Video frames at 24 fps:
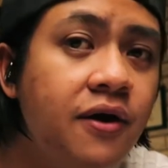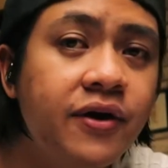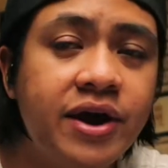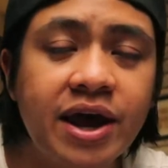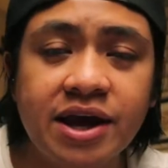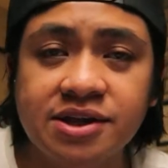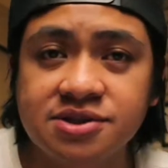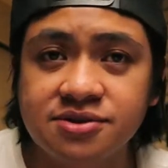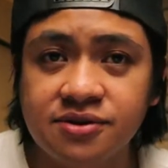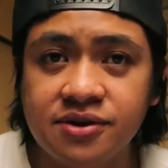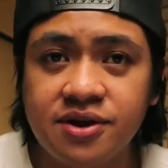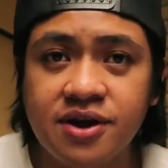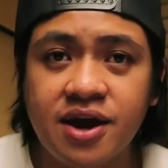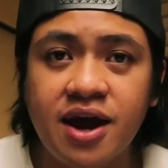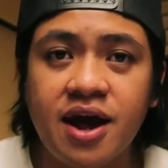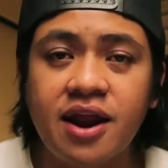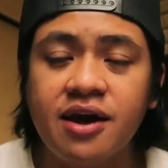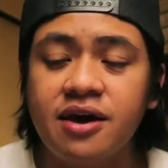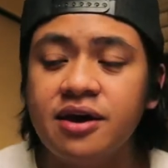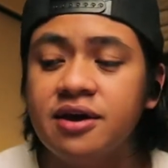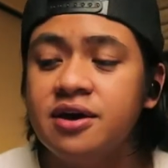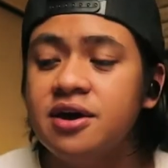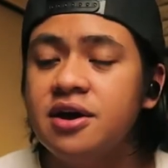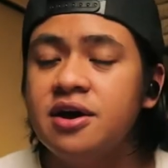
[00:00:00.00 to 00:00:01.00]
Okay, so you
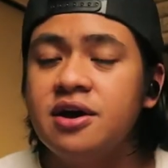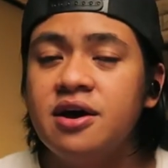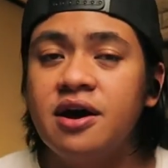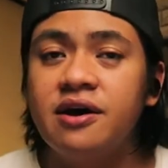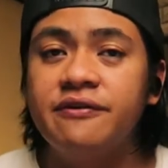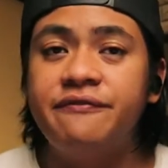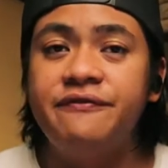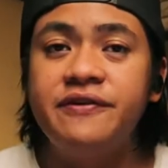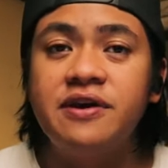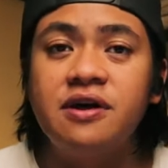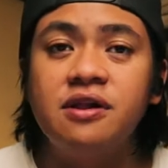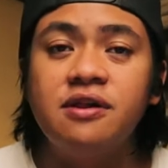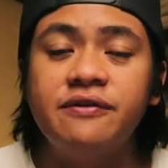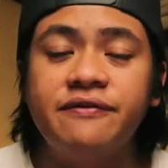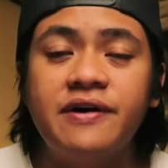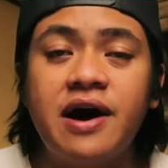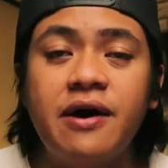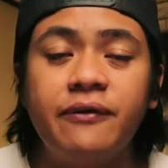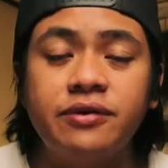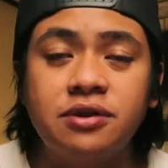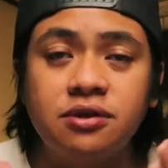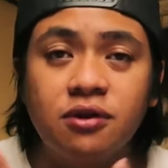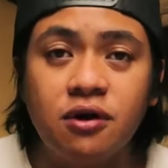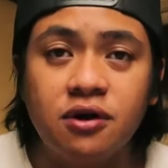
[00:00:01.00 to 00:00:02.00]
got a feel of
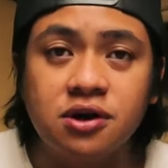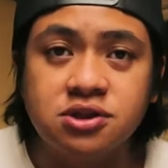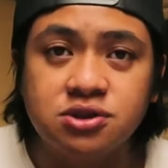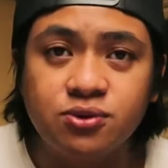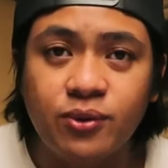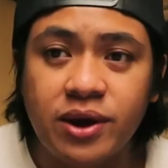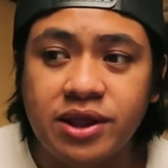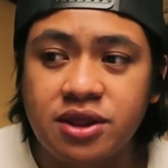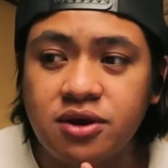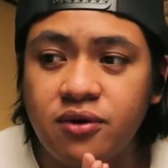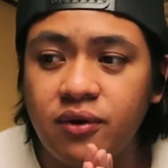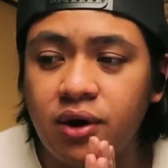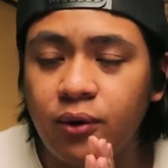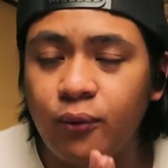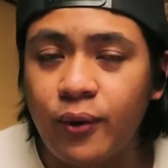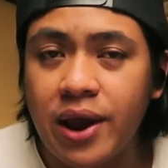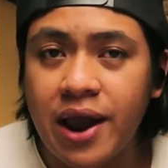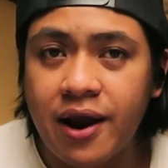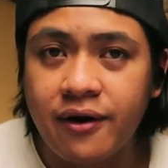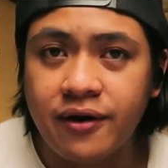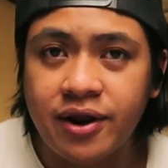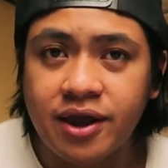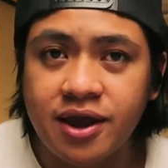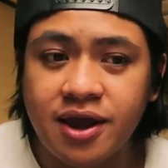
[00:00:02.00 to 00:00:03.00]
how it looks when you are
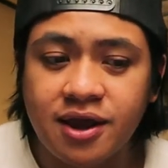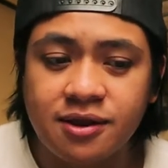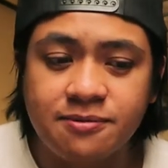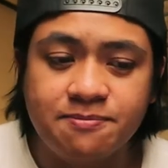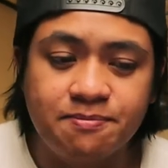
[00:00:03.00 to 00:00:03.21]
wearing it,